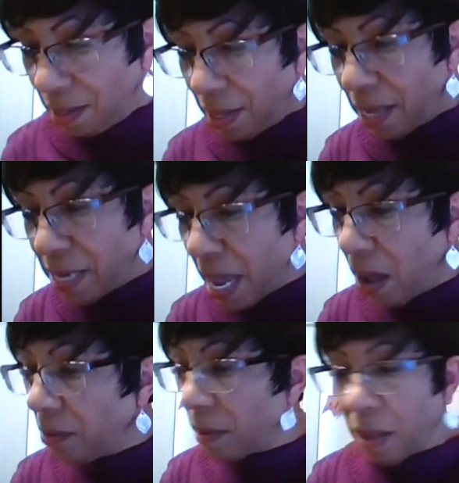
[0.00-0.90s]
And
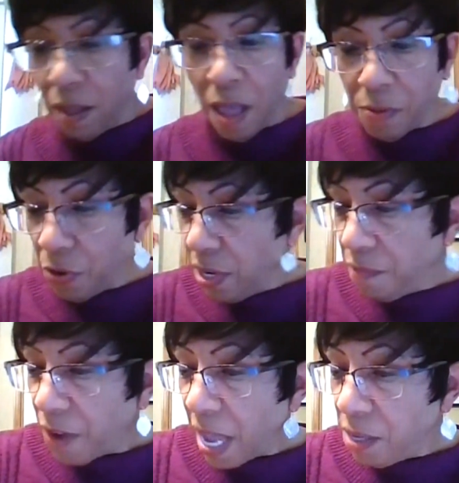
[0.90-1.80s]
now, I'm going to
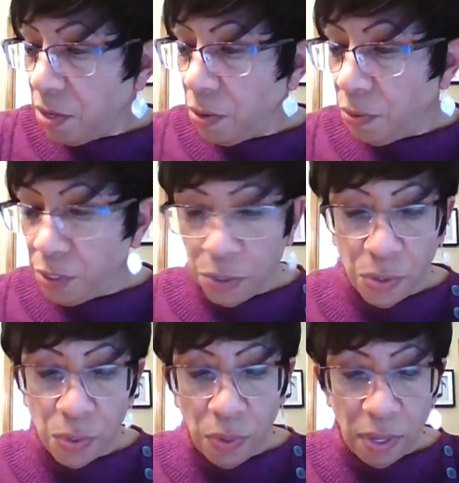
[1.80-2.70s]
invite you
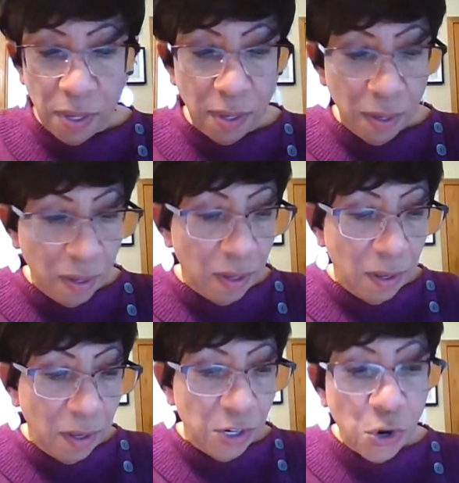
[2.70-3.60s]
to
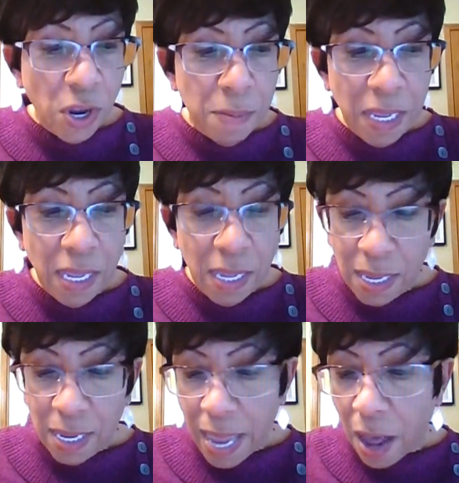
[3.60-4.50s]
join me
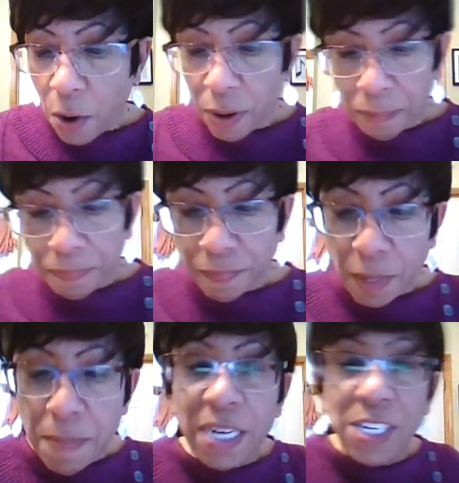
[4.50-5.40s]
in our
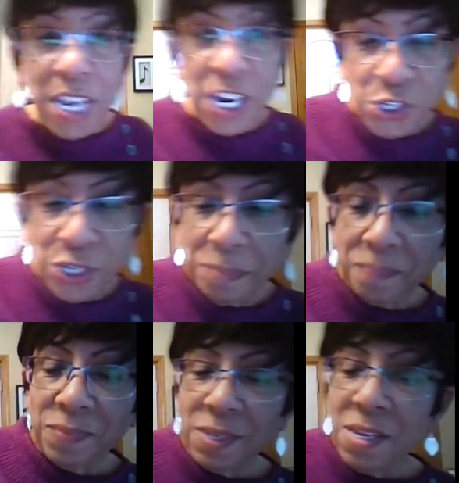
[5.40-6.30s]
meditation,
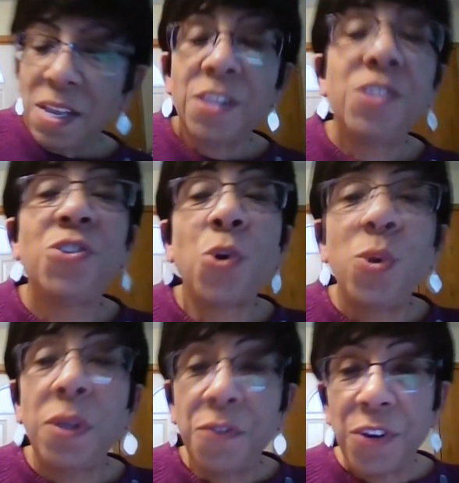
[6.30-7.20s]
the
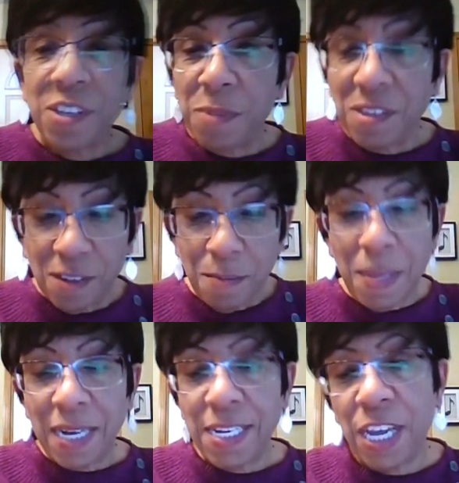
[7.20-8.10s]
Soul of Christmas
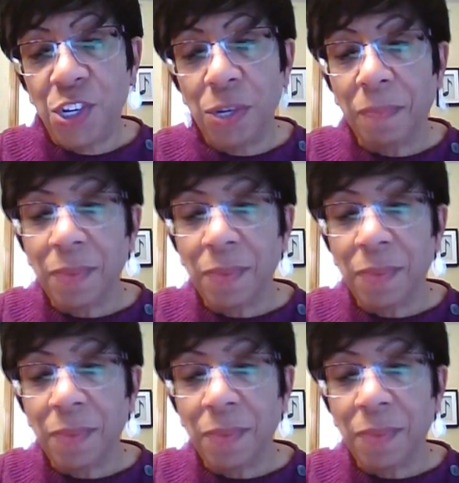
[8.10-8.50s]
meditation.